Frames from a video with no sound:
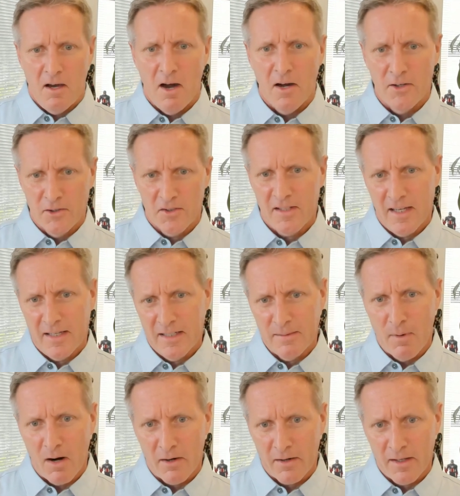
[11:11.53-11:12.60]

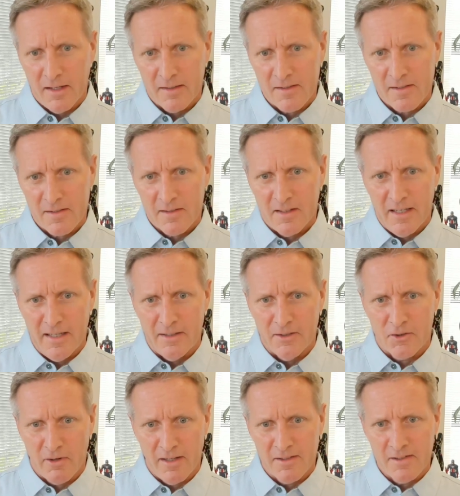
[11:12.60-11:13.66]
understanding markets
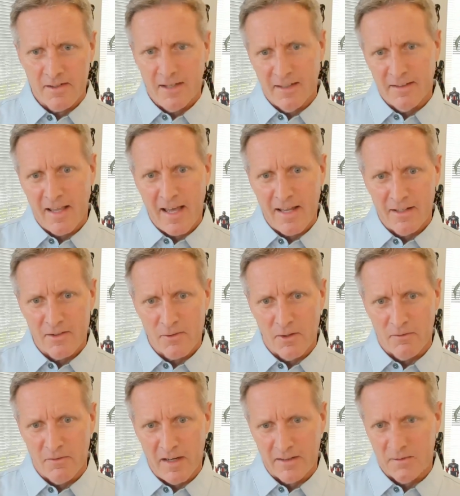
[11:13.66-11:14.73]
and translating that into
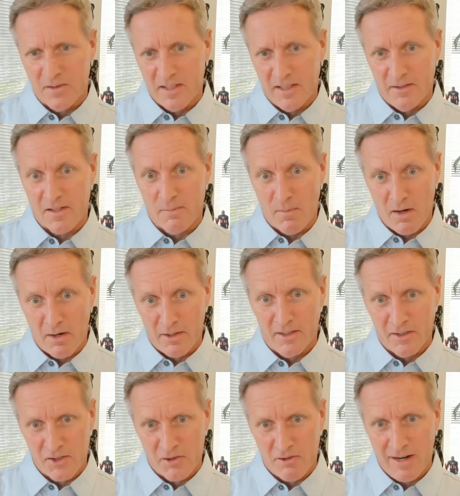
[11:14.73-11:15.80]
effective sales and
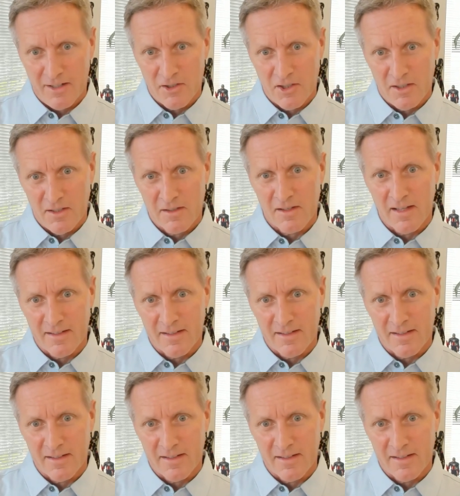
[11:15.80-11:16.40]
marketing strategies,